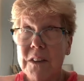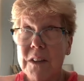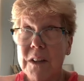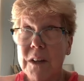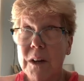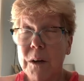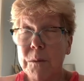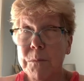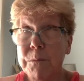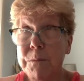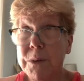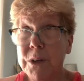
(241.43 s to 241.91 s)

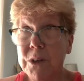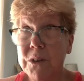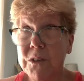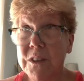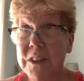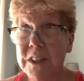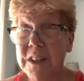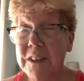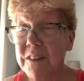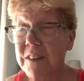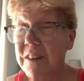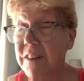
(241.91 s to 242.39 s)
a
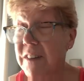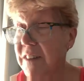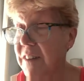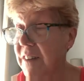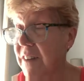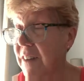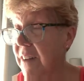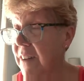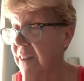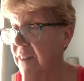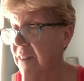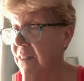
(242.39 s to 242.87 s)
building
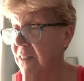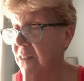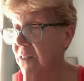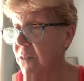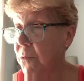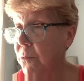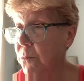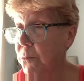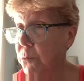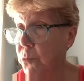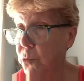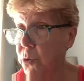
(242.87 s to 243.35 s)

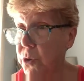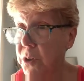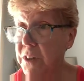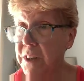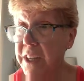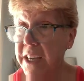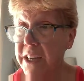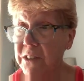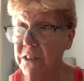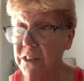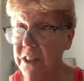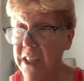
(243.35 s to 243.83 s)
more
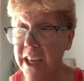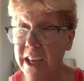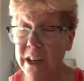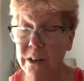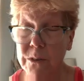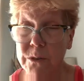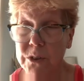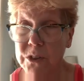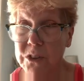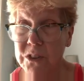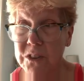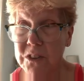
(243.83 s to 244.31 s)
downtown,
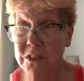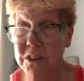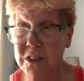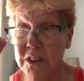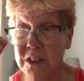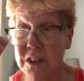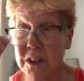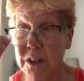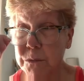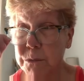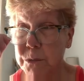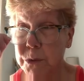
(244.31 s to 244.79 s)
which is a
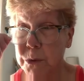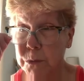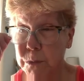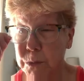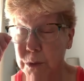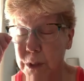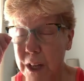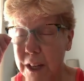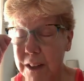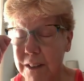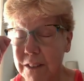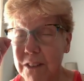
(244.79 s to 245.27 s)
couple
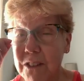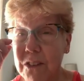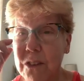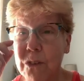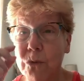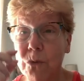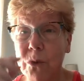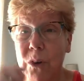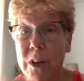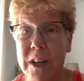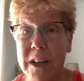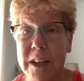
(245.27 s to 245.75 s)
blocks
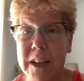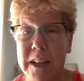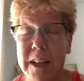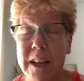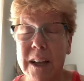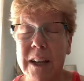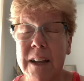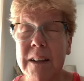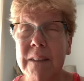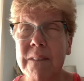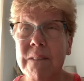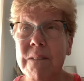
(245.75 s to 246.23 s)
away.
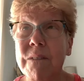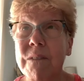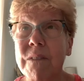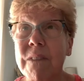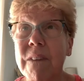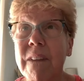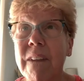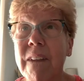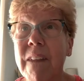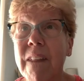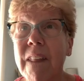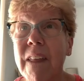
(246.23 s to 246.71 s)

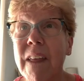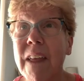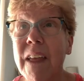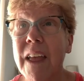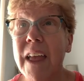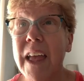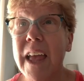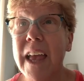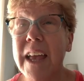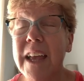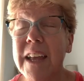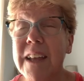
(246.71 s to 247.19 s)

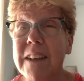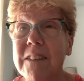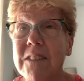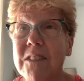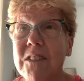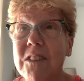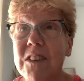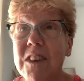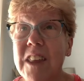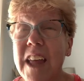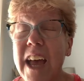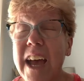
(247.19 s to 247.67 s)

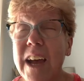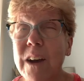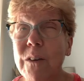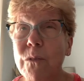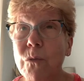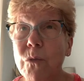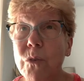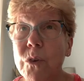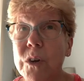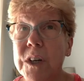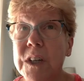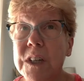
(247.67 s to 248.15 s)
And that
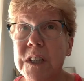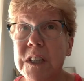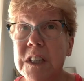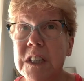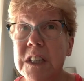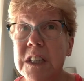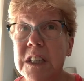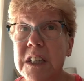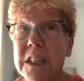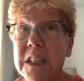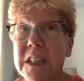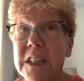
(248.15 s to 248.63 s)

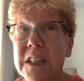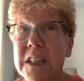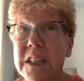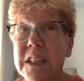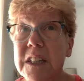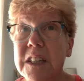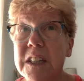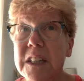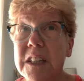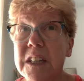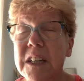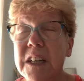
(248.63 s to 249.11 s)
one
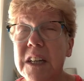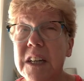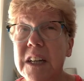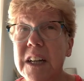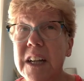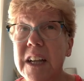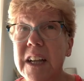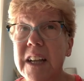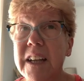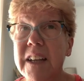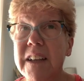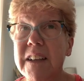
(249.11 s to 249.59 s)

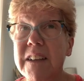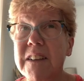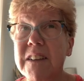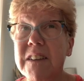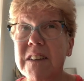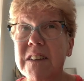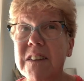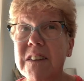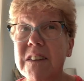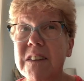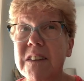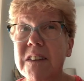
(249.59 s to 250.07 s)

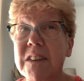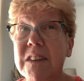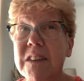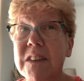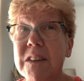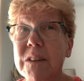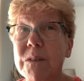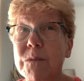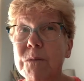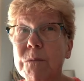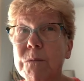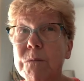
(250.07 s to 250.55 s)
is
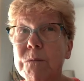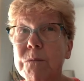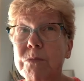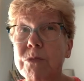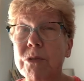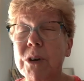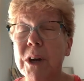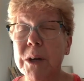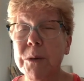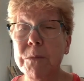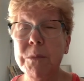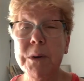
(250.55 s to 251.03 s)

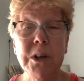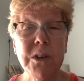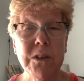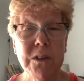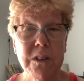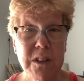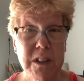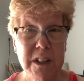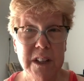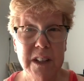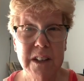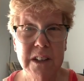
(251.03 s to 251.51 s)

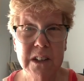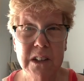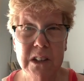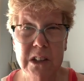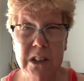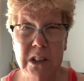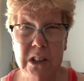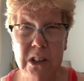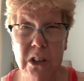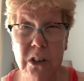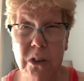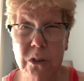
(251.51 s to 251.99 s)
primarily
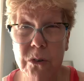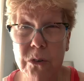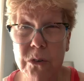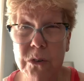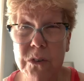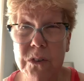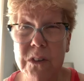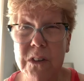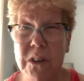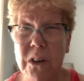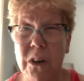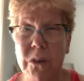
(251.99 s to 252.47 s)

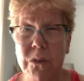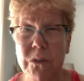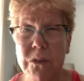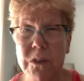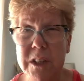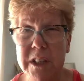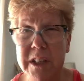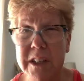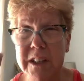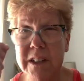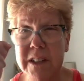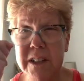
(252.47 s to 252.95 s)
closed.
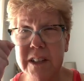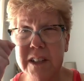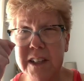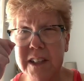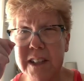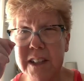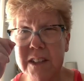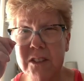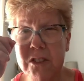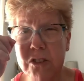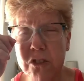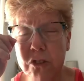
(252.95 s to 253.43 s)
Only
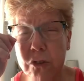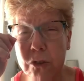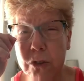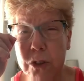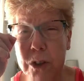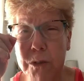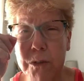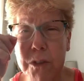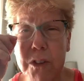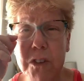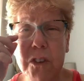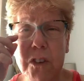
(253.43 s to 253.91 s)
the
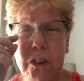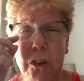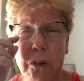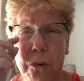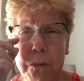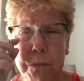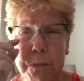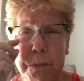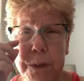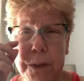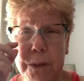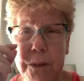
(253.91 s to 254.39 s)
store was
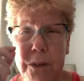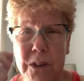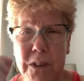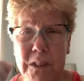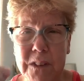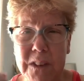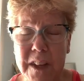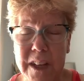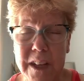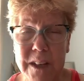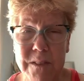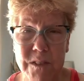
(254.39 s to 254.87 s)
open
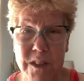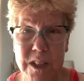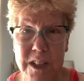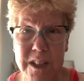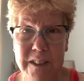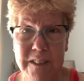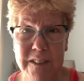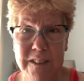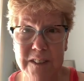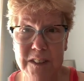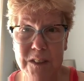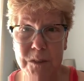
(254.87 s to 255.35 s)
because they have an
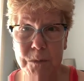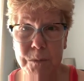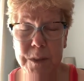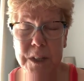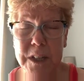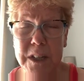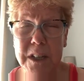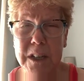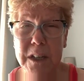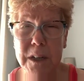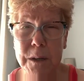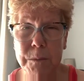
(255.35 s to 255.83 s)
exhibit
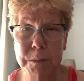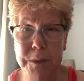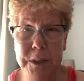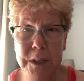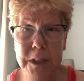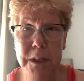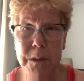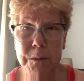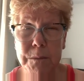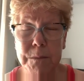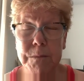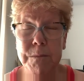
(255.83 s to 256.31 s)
coming
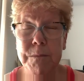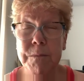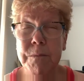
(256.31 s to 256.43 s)
up.